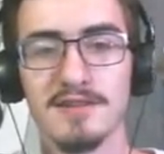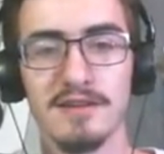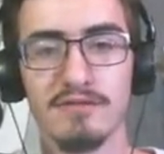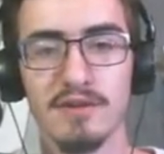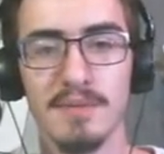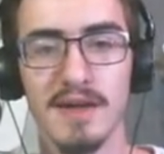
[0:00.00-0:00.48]
on
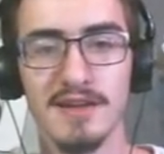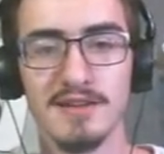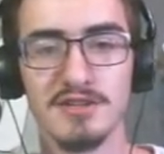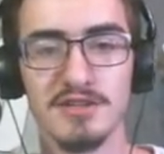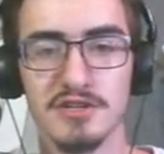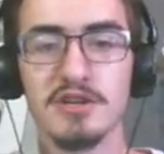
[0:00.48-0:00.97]
every
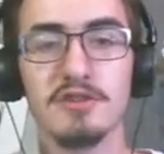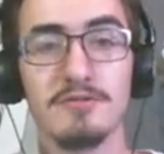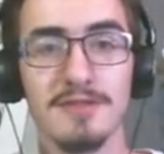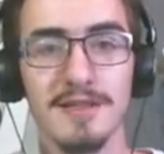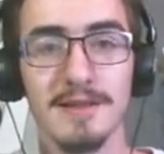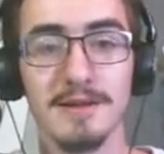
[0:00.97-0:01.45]
page to
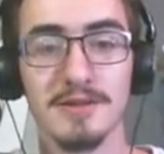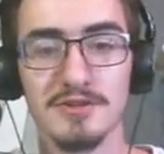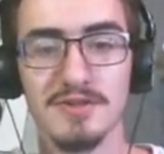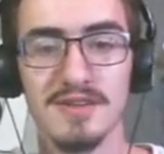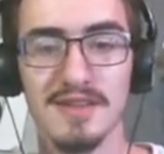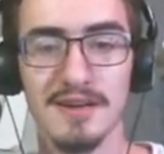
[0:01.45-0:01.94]
the link
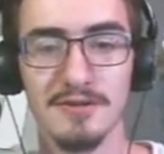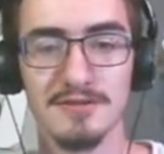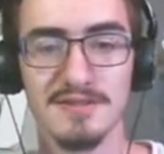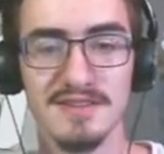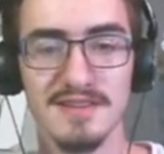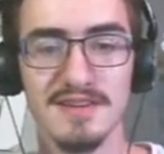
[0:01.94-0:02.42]
tree that you'll
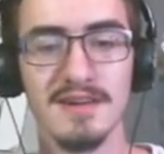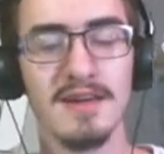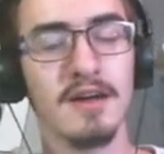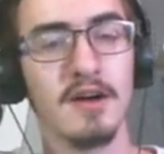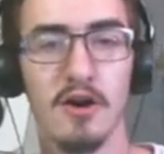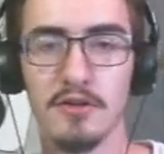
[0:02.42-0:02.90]
see
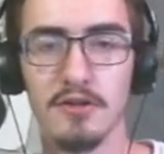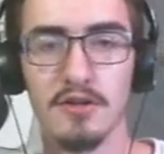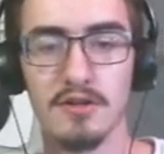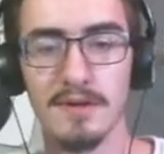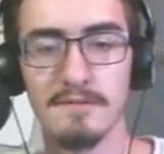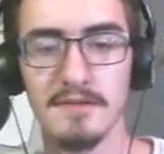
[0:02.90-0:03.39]
on
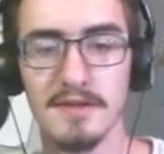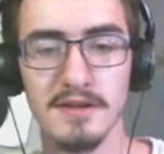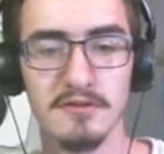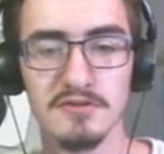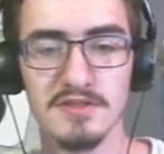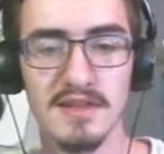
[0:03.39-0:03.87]
all my
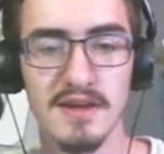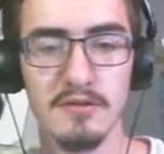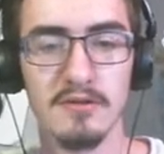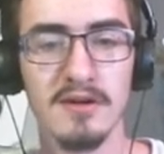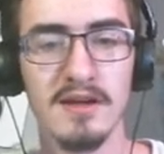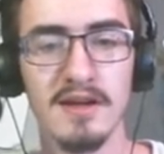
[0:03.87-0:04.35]
videos
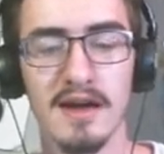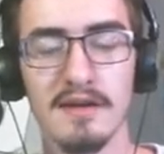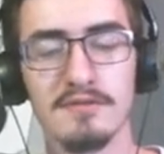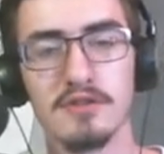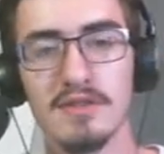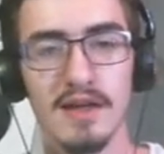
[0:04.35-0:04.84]
now.
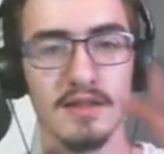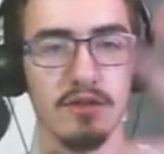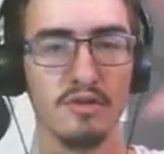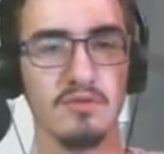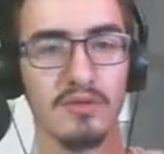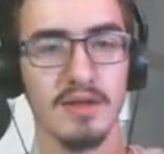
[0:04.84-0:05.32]
After that
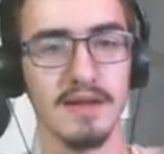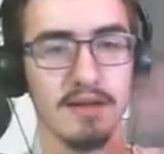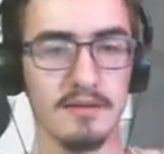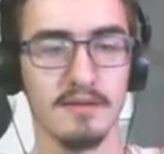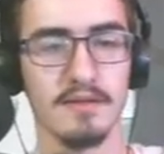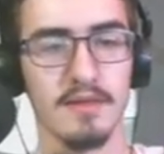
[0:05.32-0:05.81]
new
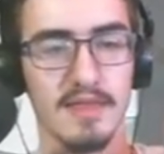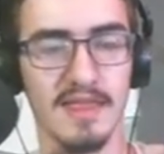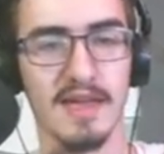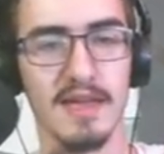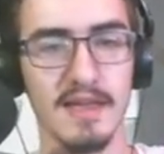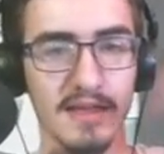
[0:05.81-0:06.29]

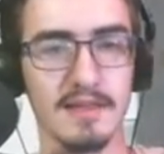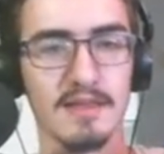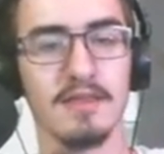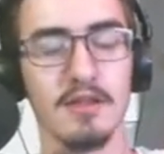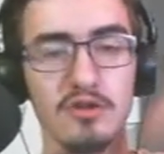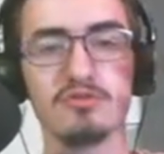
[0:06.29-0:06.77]
the
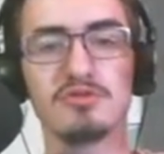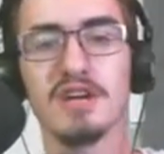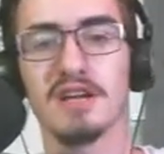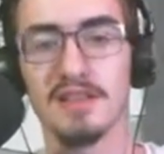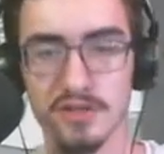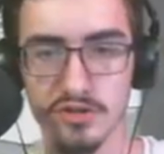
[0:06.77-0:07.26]
new
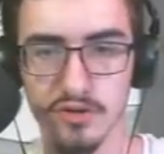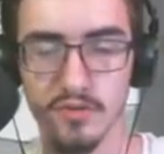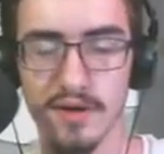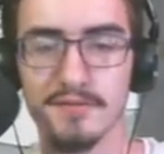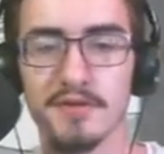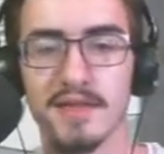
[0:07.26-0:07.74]
channel intro,
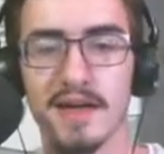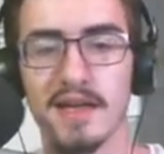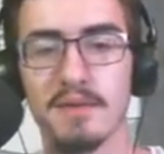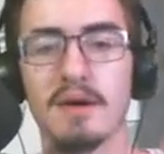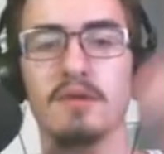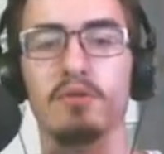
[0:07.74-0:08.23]
after that
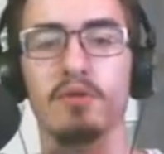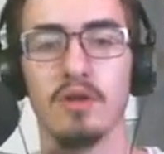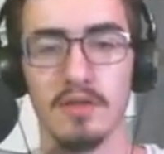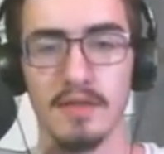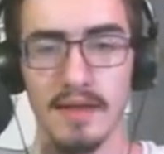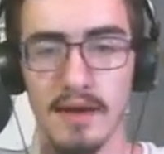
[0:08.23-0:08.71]
came out,
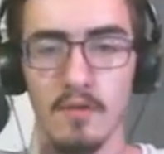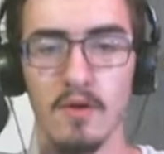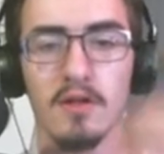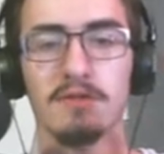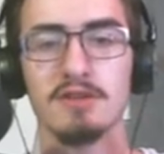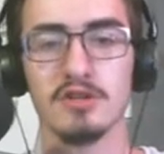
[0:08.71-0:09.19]
now
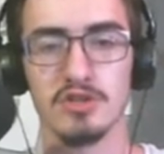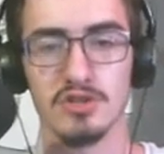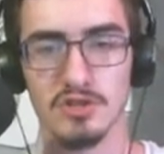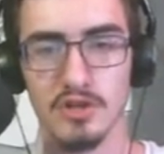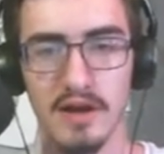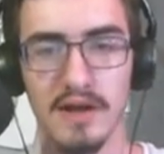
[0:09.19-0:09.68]
all of these should
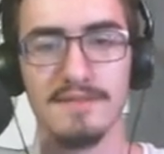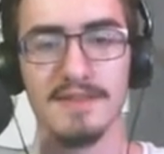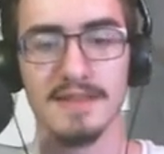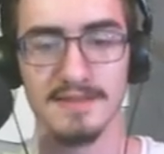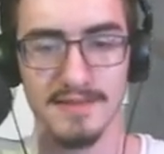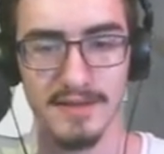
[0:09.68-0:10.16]
start having
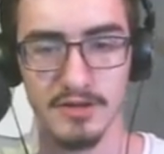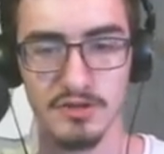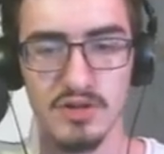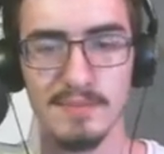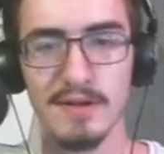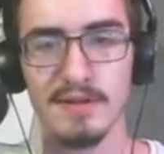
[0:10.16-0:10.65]
this link
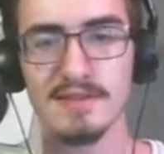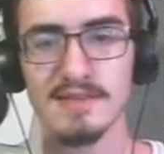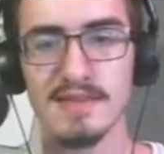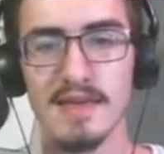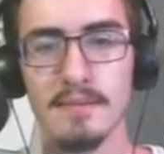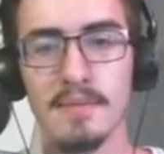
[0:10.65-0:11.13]
tree built
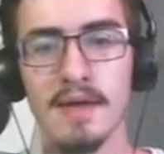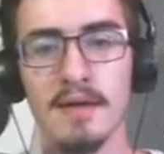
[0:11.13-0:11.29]
into them.